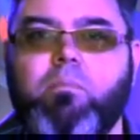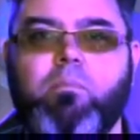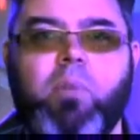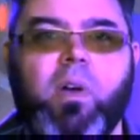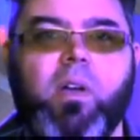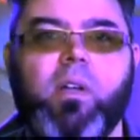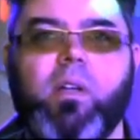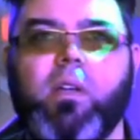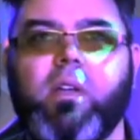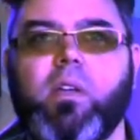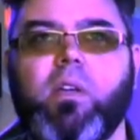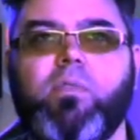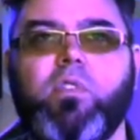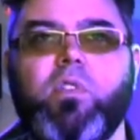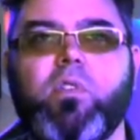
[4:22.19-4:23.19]
But
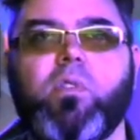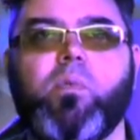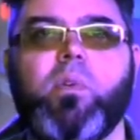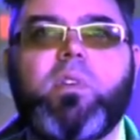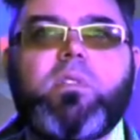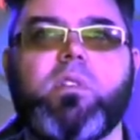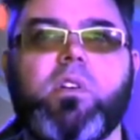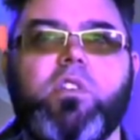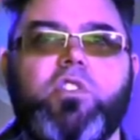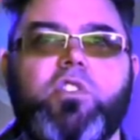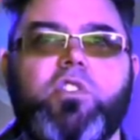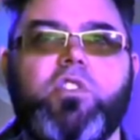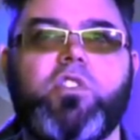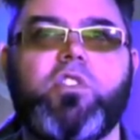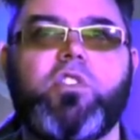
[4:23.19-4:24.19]
if you do the research, you
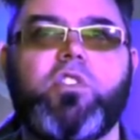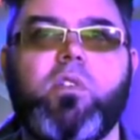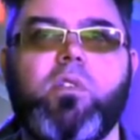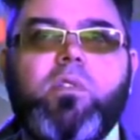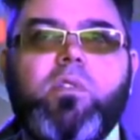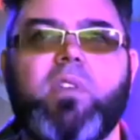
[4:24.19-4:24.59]
go to the news,